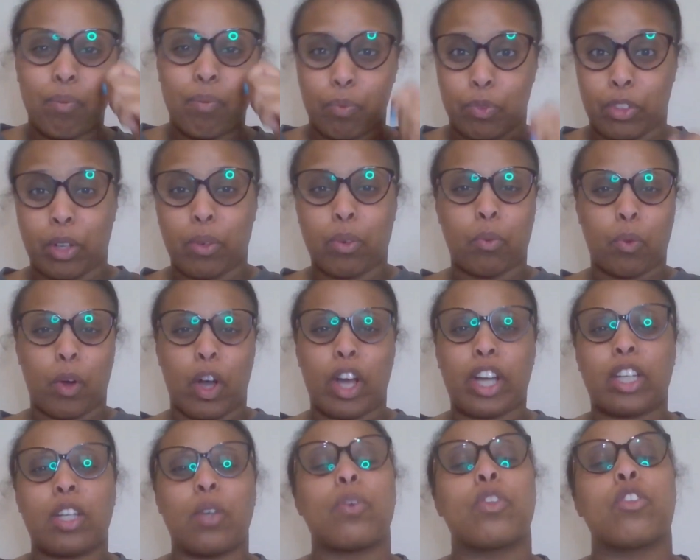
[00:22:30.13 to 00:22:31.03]
they were
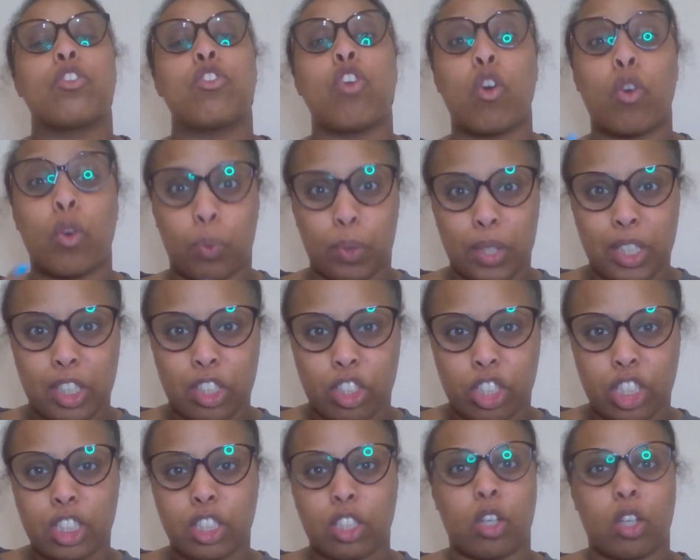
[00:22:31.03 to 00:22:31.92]
working with
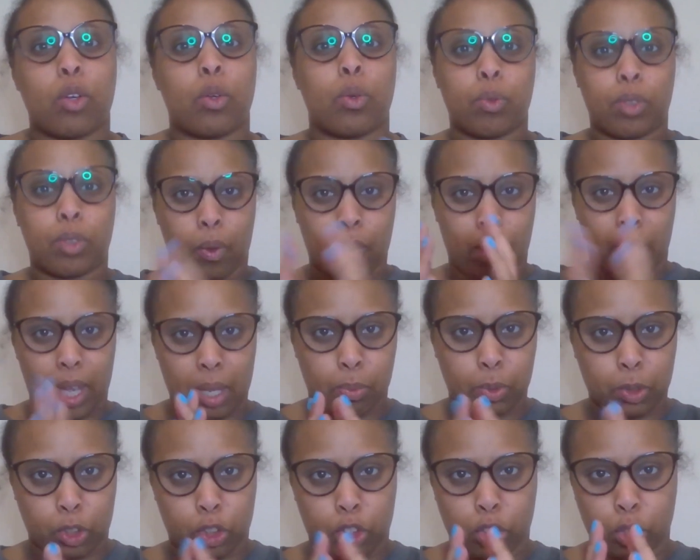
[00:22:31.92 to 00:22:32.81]
Yoroichi, so they were
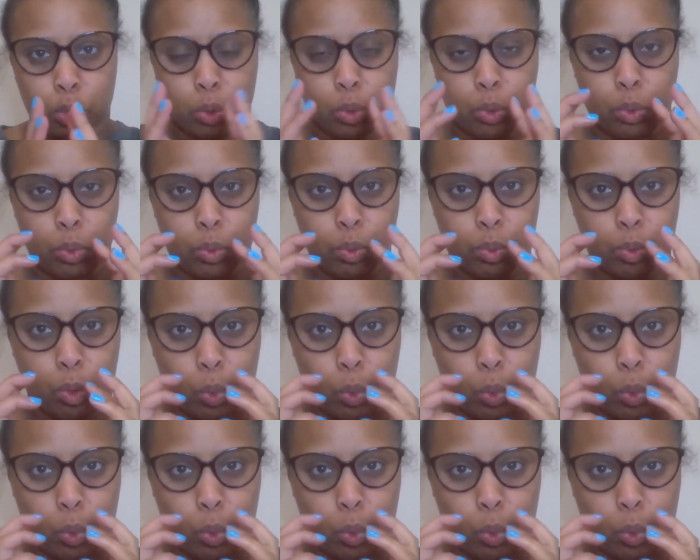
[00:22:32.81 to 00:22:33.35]
able to